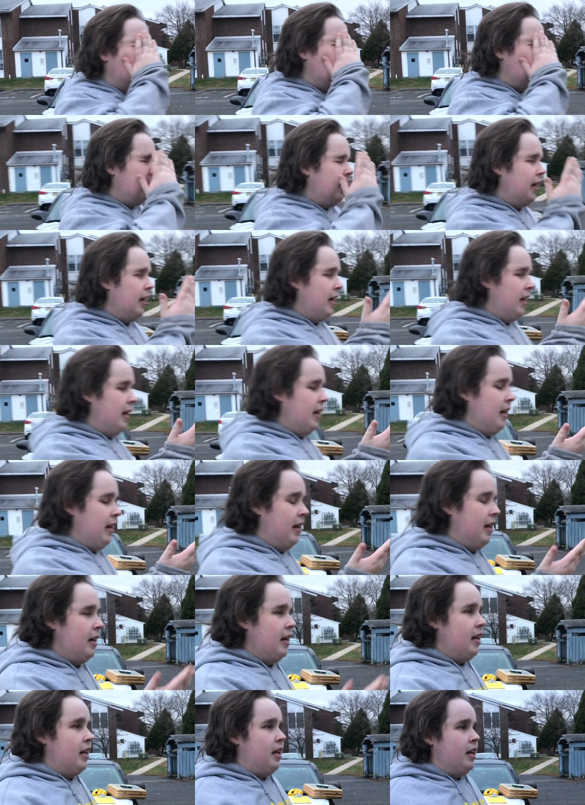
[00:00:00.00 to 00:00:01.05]

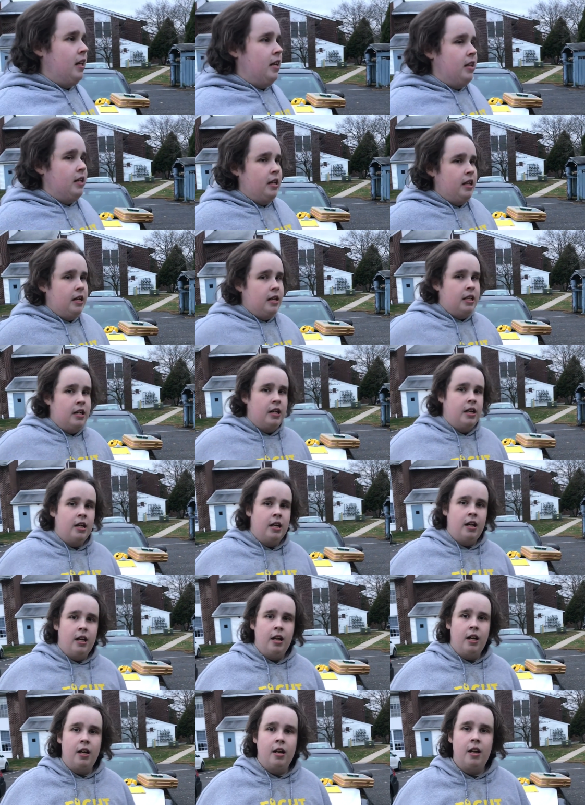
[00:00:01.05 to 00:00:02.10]

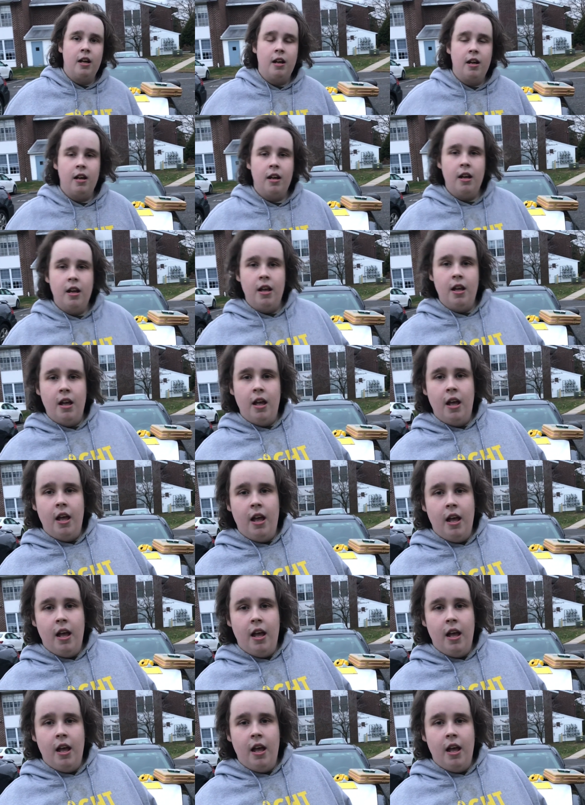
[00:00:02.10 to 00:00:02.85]
Nothing is said.